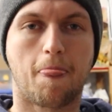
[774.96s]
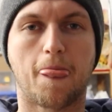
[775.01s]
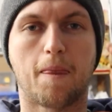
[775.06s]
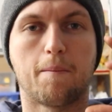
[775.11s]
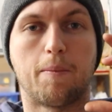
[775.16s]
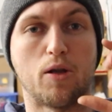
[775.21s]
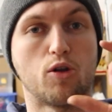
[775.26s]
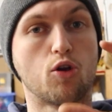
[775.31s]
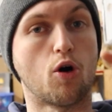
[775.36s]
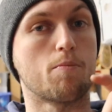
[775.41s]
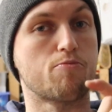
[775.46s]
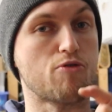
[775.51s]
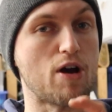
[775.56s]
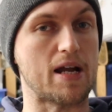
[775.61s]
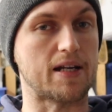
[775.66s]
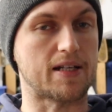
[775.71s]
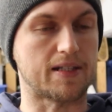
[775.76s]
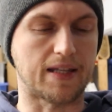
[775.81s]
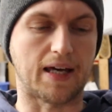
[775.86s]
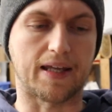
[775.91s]
but not
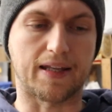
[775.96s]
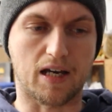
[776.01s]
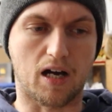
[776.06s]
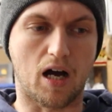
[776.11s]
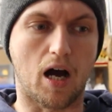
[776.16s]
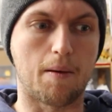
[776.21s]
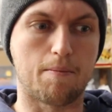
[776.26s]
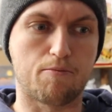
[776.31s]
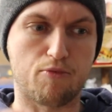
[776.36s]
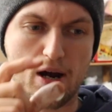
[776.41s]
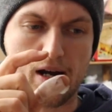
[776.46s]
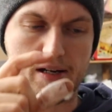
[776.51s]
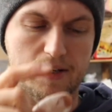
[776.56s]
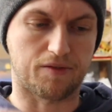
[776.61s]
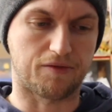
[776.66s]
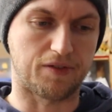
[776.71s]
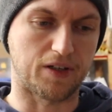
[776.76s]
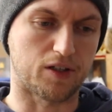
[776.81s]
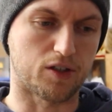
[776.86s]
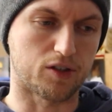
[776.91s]
branded that. They are
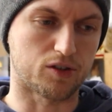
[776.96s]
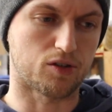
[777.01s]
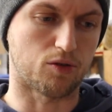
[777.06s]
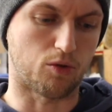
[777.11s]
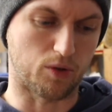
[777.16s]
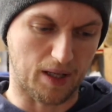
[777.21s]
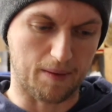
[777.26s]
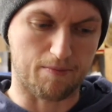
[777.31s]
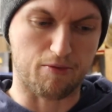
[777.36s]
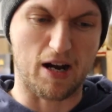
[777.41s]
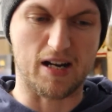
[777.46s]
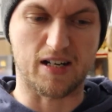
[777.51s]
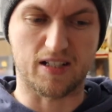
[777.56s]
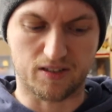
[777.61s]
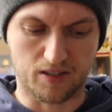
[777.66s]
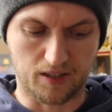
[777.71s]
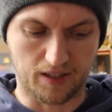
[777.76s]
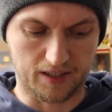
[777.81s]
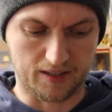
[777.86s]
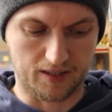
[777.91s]
unbranded figures, or they're
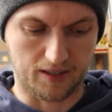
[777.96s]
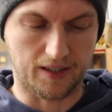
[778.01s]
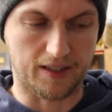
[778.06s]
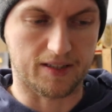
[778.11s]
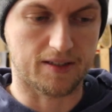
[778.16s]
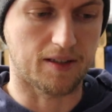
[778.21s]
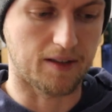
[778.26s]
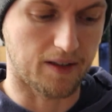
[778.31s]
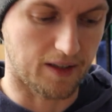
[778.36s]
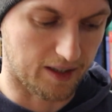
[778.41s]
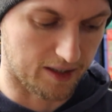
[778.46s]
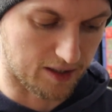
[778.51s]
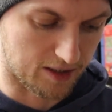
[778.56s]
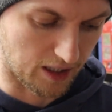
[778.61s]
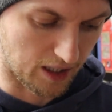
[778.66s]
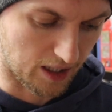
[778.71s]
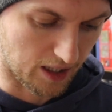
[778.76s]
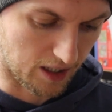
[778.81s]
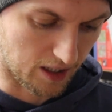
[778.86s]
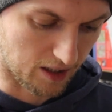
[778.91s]
branded to this
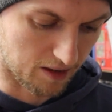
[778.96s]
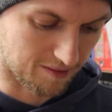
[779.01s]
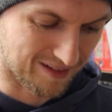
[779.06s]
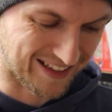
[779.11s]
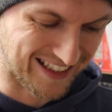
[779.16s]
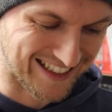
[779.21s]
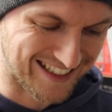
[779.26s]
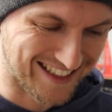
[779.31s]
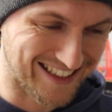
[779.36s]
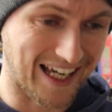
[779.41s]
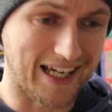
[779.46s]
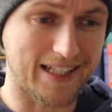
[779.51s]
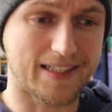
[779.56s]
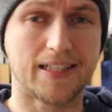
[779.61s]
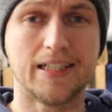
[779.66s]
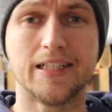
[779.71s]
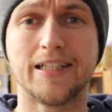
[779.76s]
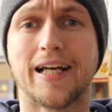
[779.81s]
set.